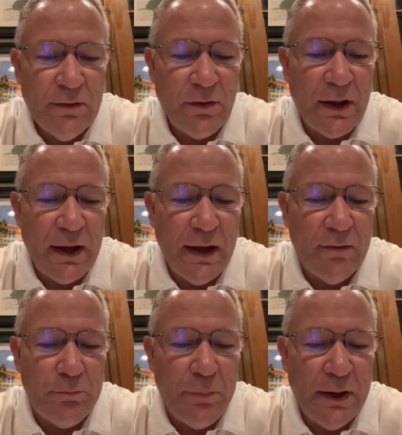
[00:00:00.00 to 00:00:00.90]
for they
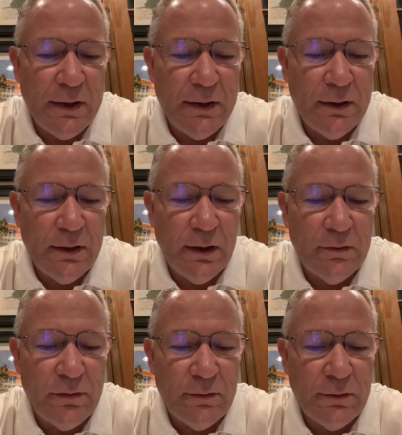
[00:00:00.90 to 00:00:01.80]
have been
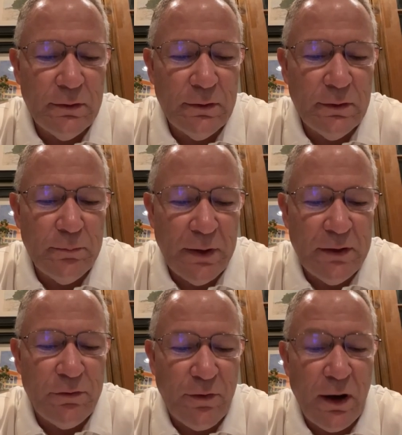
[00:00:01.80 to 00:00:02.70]

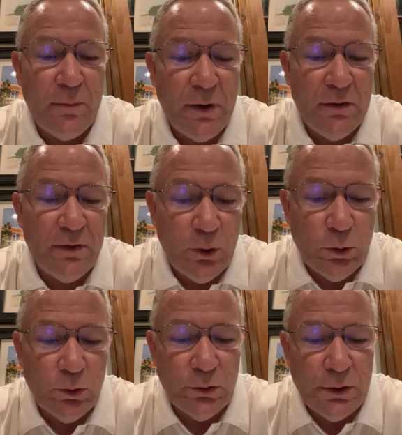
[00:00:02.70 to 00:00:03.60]
from of
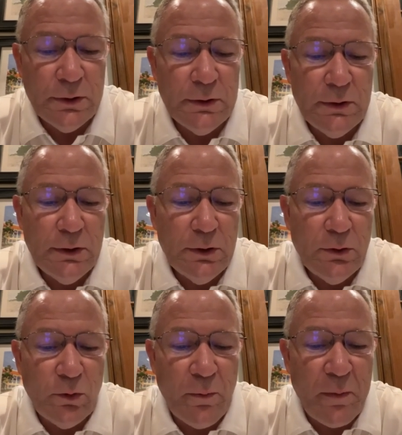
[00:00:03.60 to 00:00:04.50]
old.
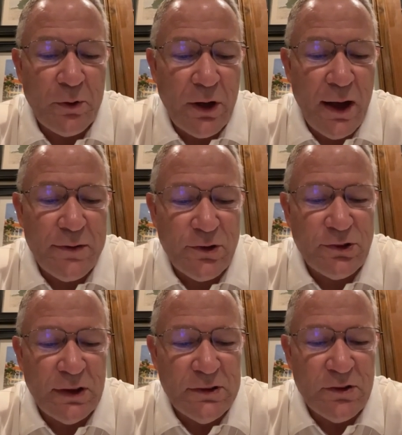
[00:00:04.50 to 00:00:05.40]
Remember not the
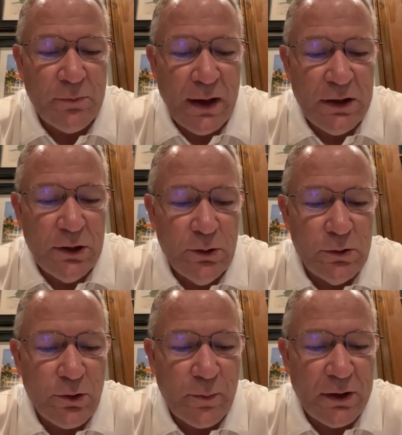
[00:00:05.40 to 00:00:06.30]
sins of my
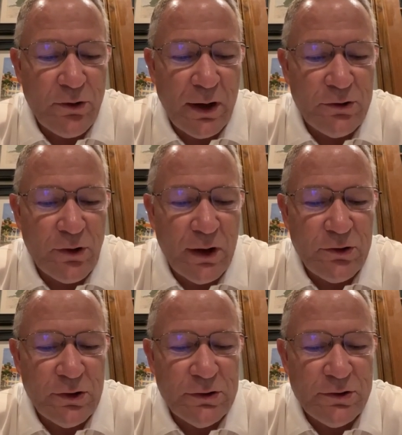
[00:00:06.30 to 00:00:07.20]
youth or my
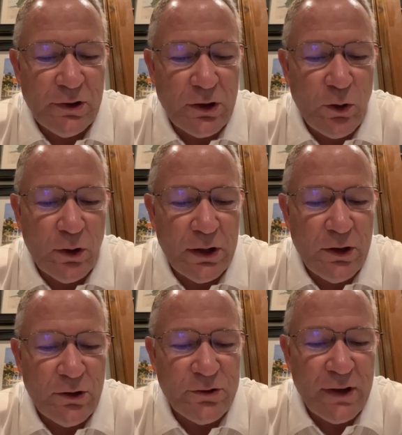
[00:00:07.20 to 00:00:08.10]
transgressions. According to
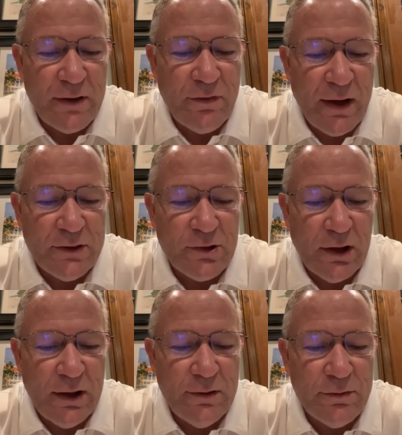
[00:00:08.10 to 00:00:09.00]
your steadfast
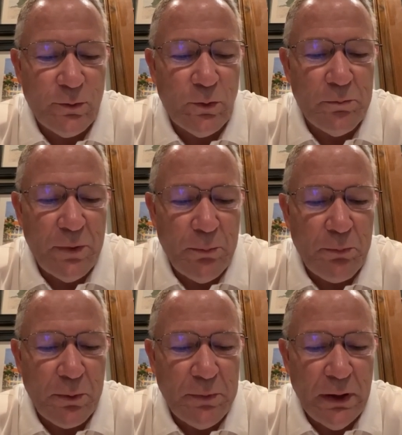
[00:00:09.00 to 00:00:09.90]
love,
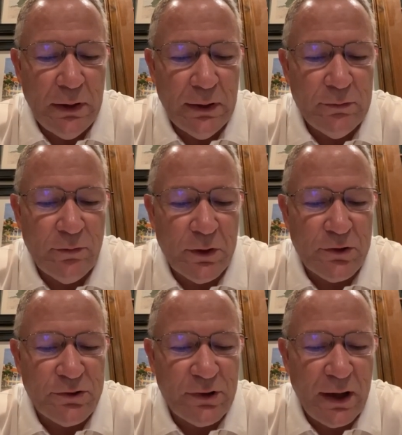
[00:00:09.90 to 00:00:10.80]
remember me, for the
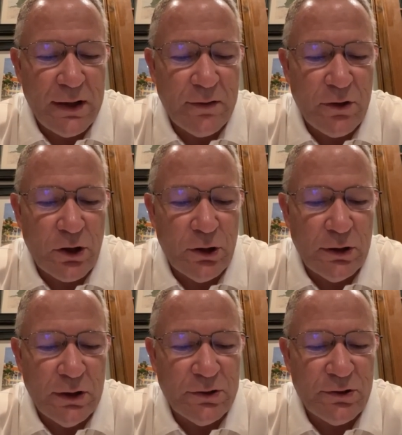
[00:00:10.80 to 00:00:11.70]
sake of your
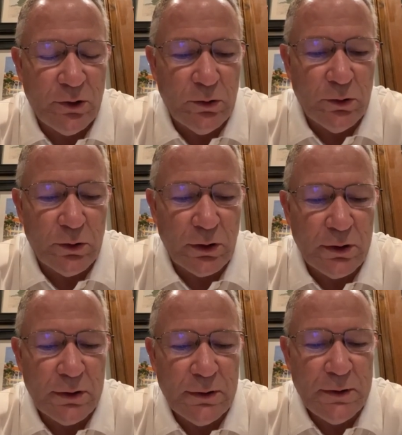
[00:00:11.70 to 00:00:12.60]
goodness, O Lord.